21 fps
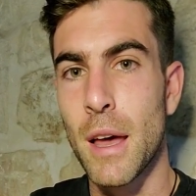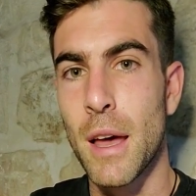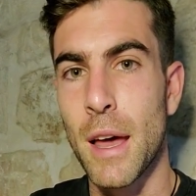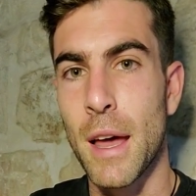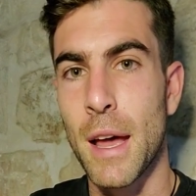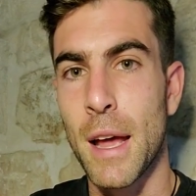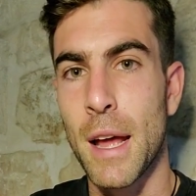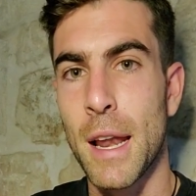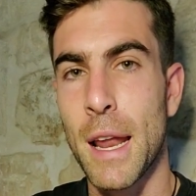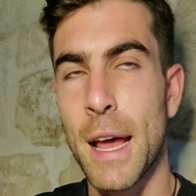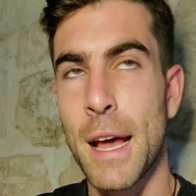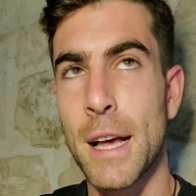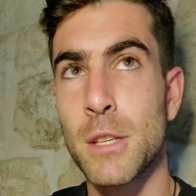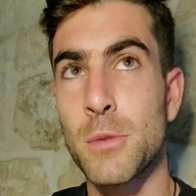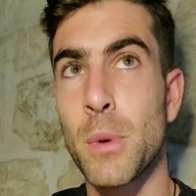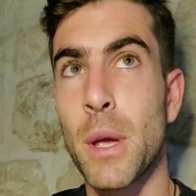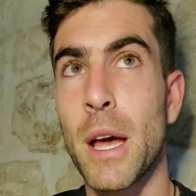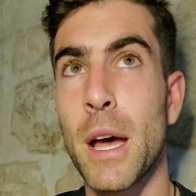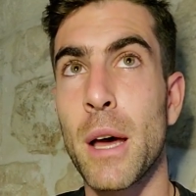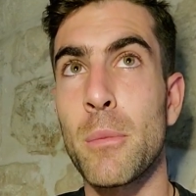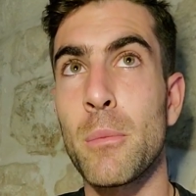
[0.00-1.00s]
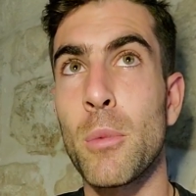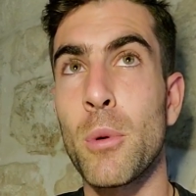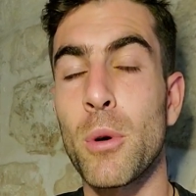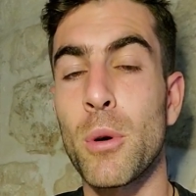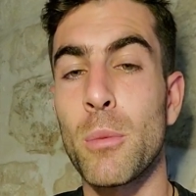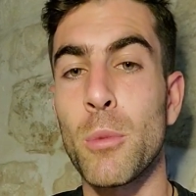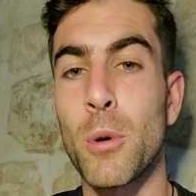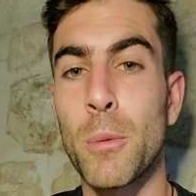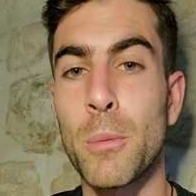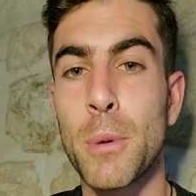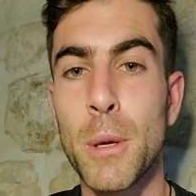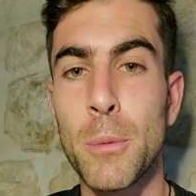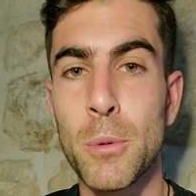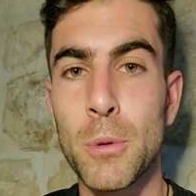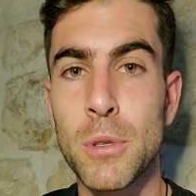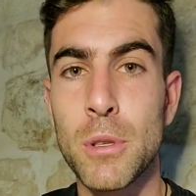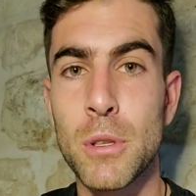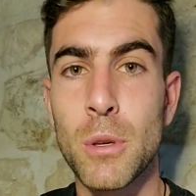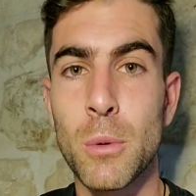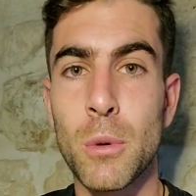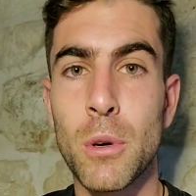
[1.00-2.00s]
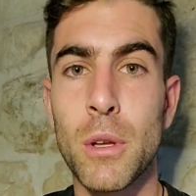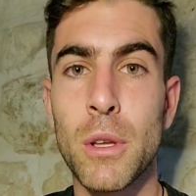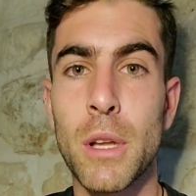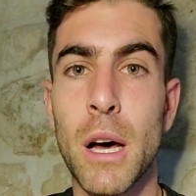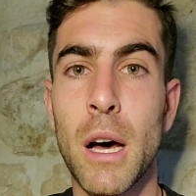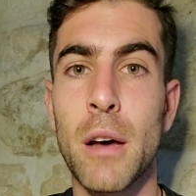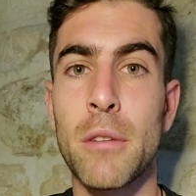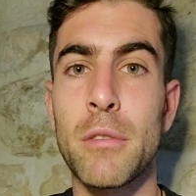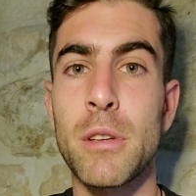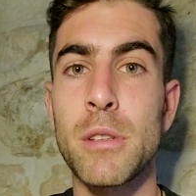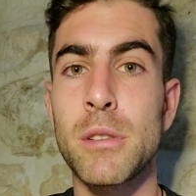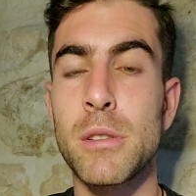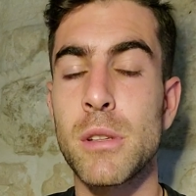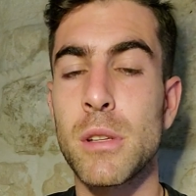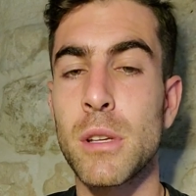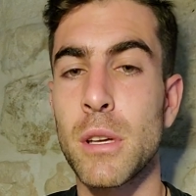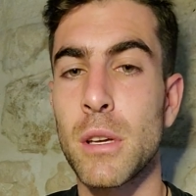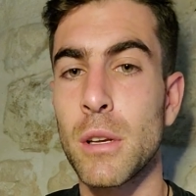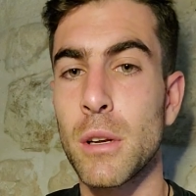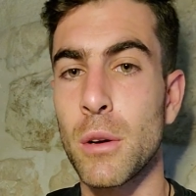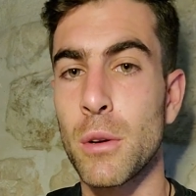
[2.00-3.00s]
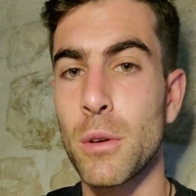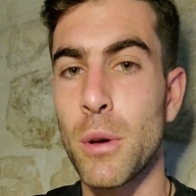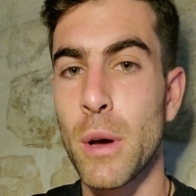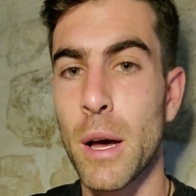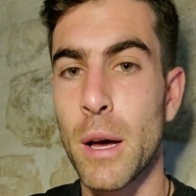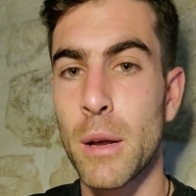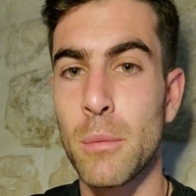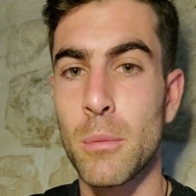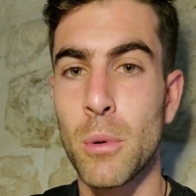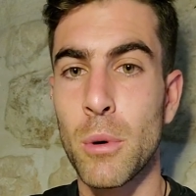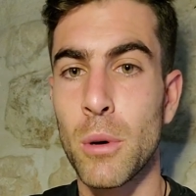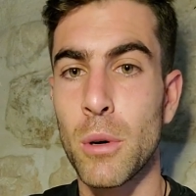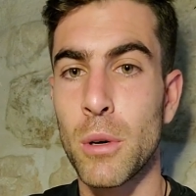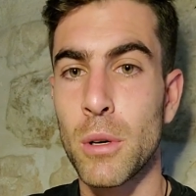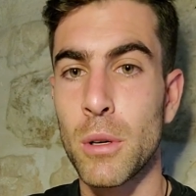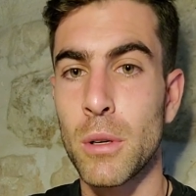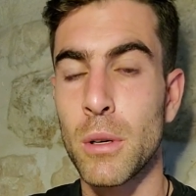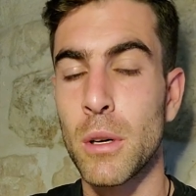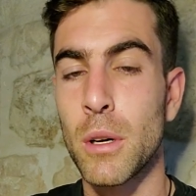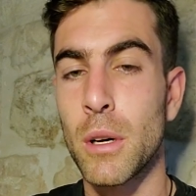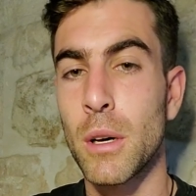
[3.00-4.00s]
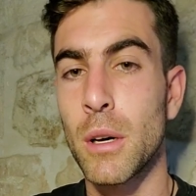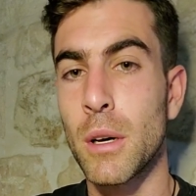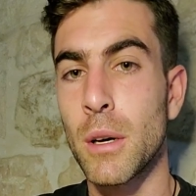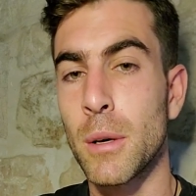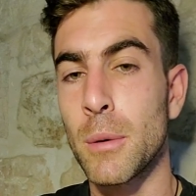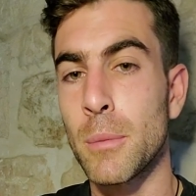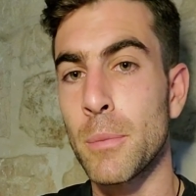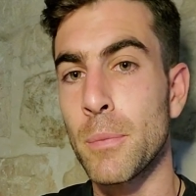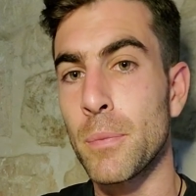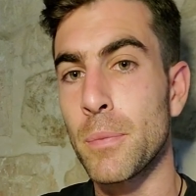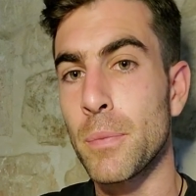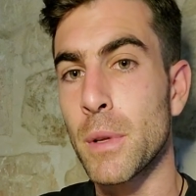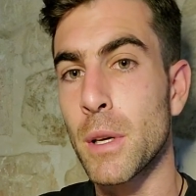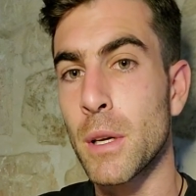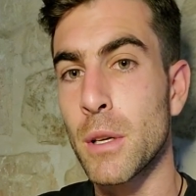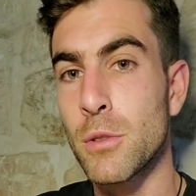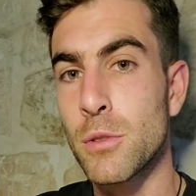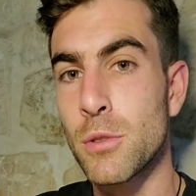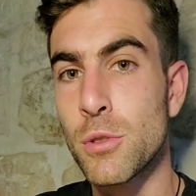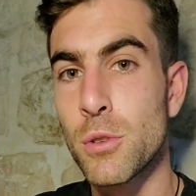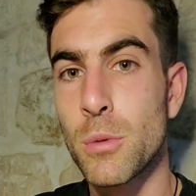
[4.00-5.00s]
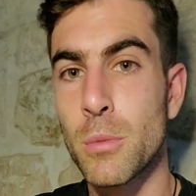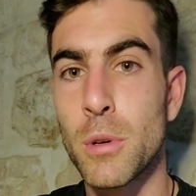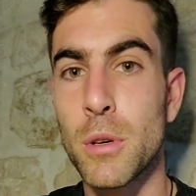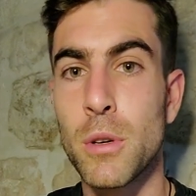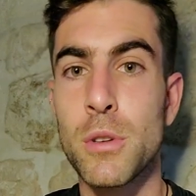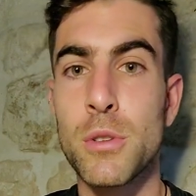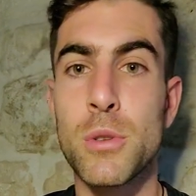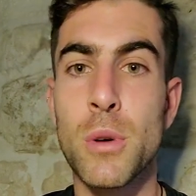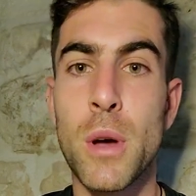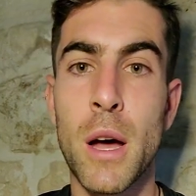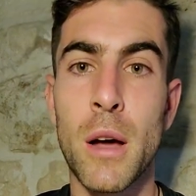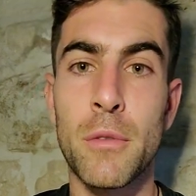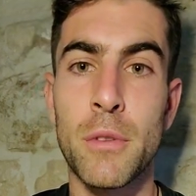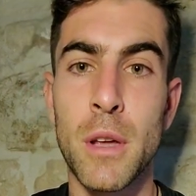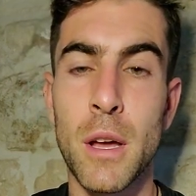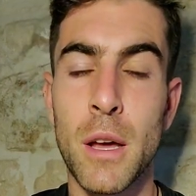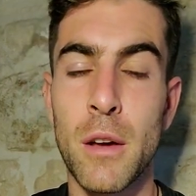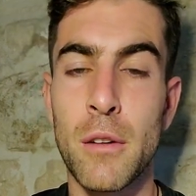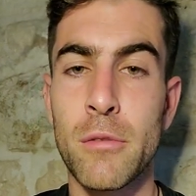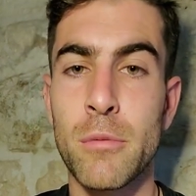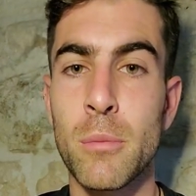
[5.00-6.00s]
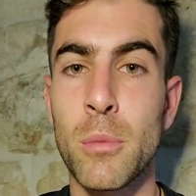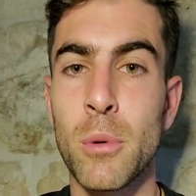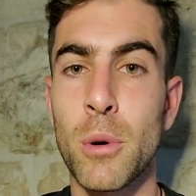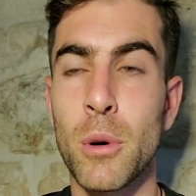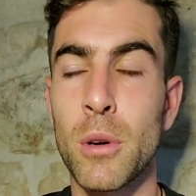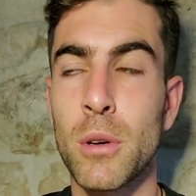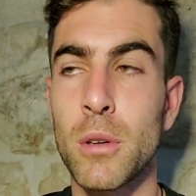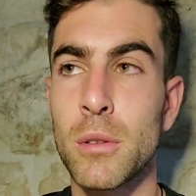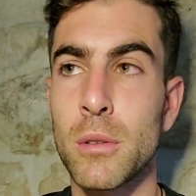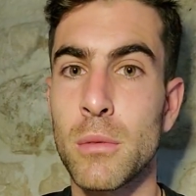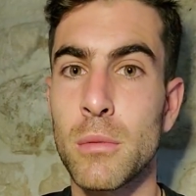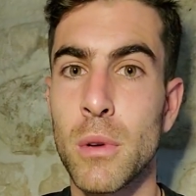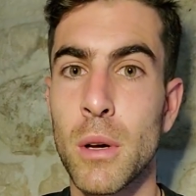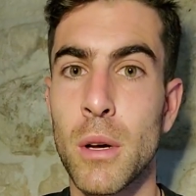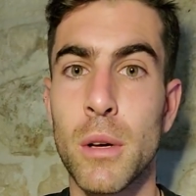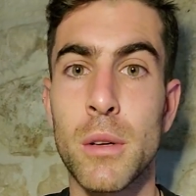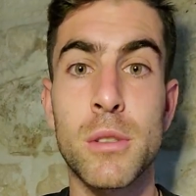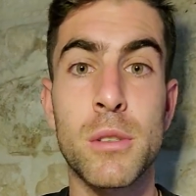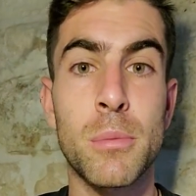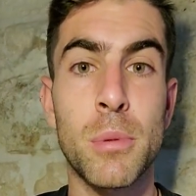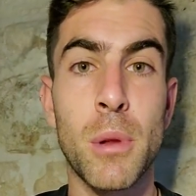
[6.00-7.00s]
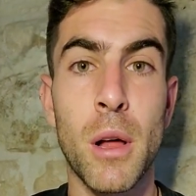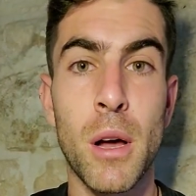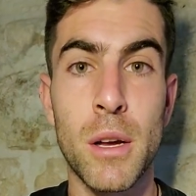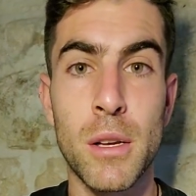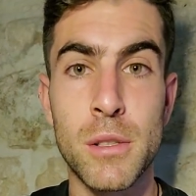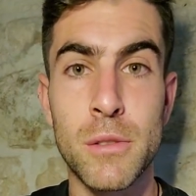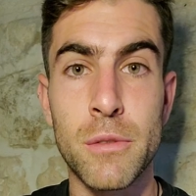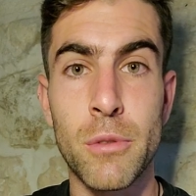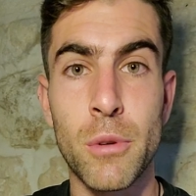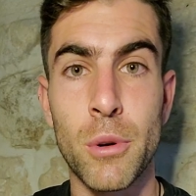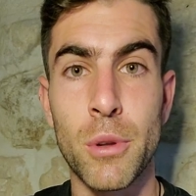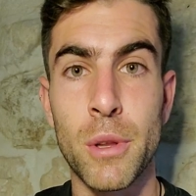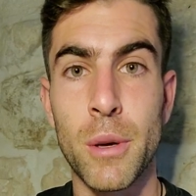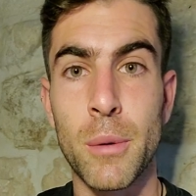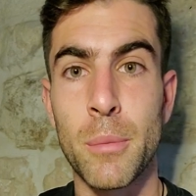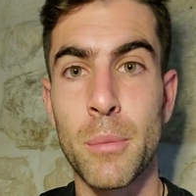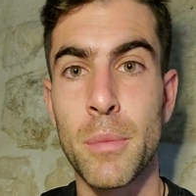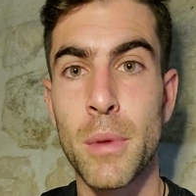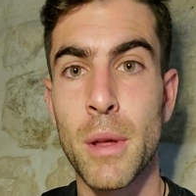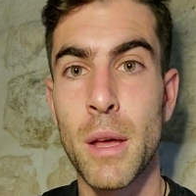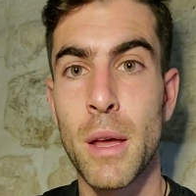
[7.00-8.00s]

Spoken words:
And as we add more and more people to the world, obviously, you add more consumers, you have to have more supplies for them.